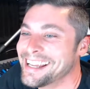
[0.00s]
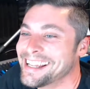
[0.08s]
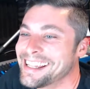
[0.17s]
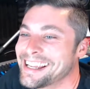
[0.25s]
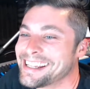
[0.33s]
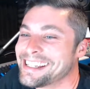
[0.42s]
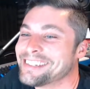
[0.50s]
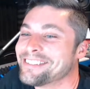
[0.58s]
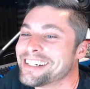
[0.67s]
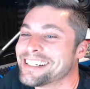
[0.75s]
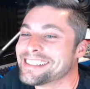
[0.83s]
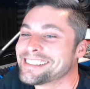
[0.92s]
They give
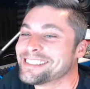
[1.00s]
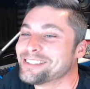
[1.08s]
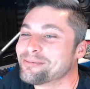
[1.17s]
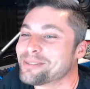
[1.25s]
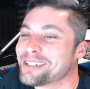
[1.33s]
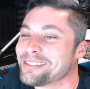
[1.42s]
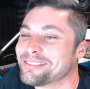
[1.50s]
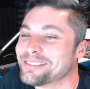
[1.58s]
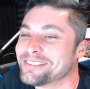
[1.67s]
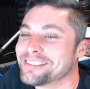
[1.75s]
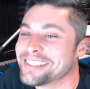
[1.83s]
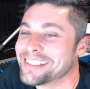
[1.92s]
ice, no problem.
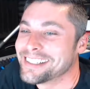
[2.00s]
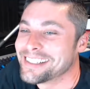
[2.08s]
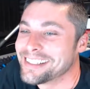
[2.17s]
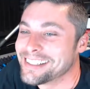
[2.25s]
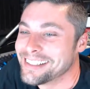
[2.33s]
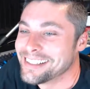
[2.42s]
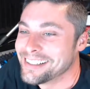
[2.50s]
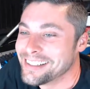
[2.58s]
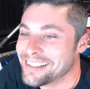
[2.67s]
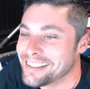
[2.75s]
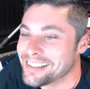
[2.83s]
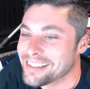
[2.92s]

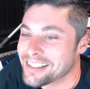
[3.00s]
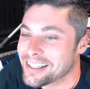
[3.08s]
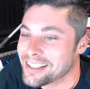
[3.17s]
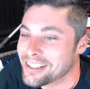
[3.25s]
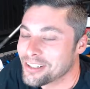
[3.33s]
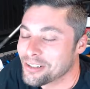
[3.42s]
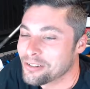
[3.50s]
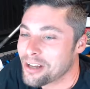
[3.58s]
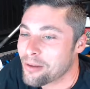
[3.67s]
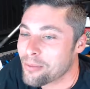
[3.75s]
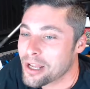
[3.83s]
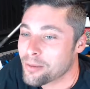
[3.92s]
I know. I
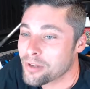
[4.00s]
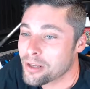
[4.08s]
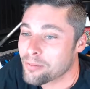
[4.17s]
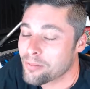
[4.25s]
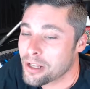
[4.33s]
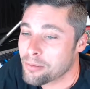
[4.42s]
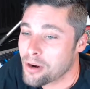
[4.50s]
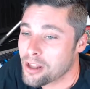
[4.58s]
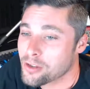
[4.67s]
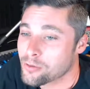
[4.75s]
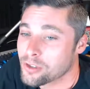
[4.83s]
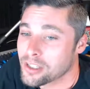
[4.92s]
bet they
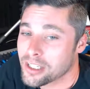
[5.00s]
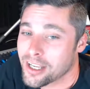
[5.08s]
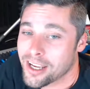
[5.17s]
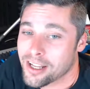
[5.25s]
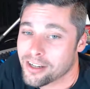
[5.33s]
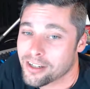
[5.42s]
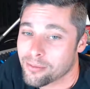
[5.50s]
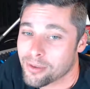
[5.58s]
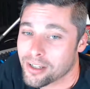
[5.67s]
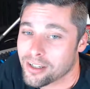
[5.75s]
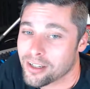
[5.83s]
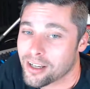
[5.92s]
probably would in Canada,
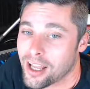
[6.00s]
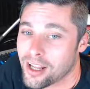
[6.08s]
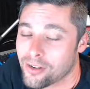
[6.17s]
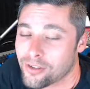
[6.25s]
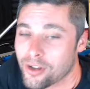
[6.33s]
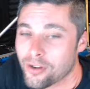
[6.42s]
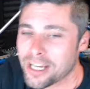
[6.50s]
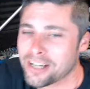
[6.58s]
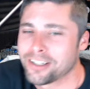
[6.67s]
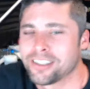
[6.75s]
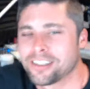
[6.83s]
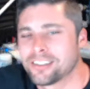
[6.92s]
but I don't know out
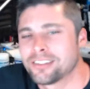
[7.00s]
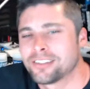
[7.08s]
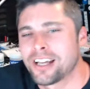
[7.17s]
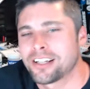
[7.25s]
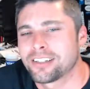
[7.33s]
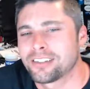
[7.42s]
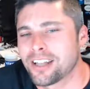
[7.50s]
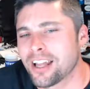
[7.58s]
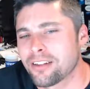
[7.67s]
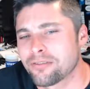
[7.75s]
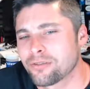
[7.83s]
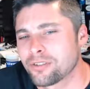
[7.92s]
here. Not in
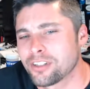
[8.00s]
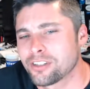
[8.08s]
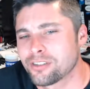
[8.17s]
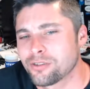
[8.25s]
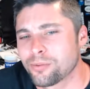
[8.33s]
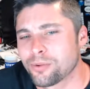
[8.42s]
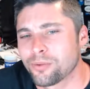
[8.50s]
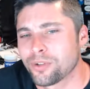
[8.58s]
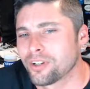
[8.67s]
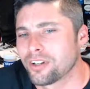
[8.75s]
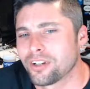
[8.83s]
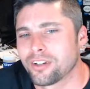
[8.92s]
California. It's super
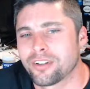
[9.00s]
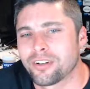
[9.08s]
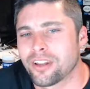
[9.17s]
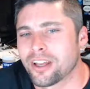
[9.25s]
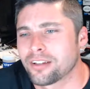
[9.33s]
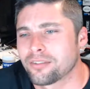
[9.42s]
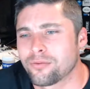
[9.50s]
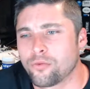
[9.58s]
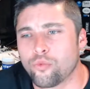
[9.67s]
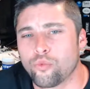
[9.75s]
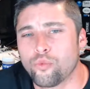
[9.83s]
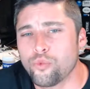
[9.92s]
weird here. They're like
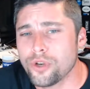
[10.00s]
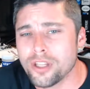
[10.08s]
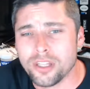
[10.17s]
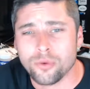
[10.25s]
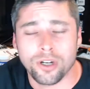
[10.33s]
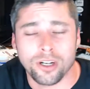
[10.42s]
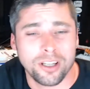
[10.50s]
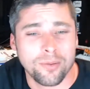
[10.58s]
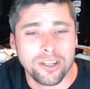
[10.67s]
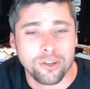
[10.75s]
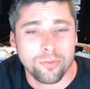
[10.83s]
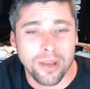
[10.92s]
really weird. They
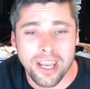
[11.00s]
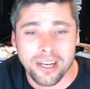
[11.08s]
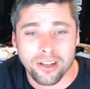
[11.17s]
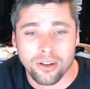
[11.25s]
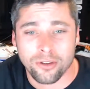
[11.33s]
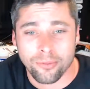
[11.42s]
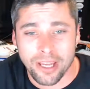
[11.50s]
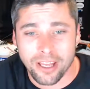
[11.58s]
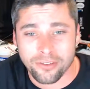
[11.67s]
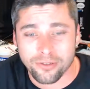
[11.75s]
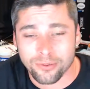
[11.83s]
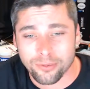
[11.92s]
make you pay to go to the
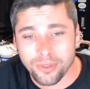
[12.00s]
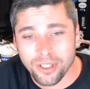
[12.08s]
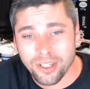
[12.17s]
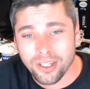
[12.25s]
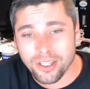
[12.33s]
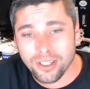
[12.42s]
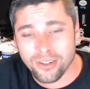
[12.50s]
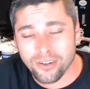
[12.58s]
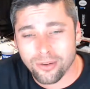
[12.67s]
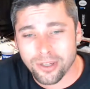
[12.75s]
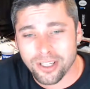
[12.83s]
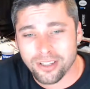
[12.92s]
bathroom. You know what
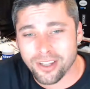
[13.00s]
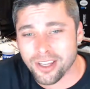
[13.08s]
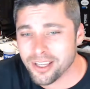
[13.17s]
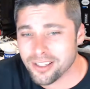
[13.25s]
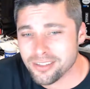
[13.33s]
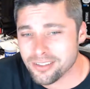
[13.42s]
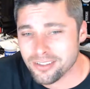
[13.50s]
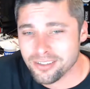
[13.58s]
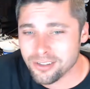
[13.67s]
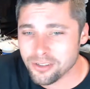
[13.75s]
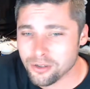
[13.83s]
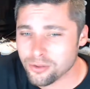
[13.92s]
I mean? Like it's a
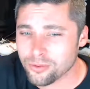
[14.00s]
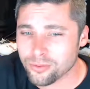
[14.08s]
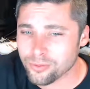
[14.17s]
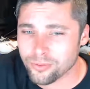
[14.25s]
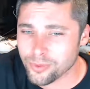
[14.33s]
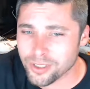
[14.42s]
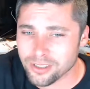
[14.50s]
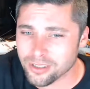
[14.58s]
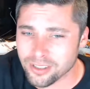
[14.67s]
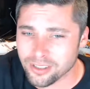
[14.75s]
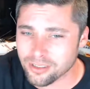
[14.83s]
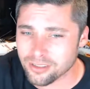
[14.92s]
little weird
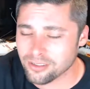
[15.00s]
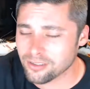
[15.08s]
here.